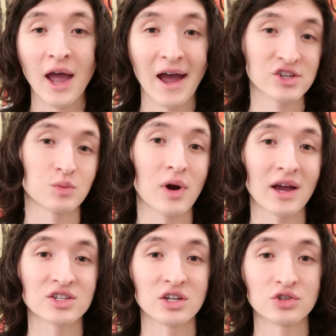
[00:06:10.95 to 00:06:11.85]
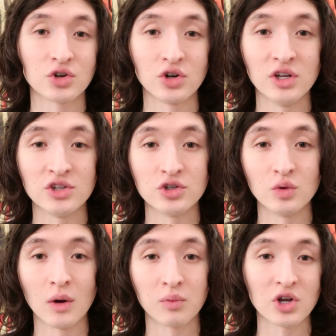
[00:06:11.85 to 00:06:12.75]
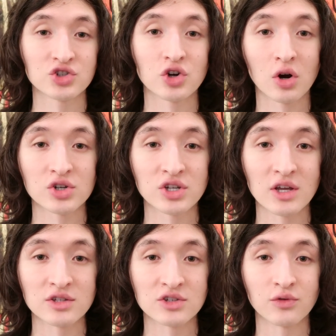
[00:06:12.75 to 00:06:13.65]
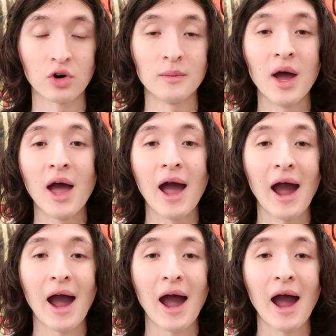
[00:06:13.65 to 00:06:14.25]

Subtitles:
as a practicing attorney to press charges against his firm,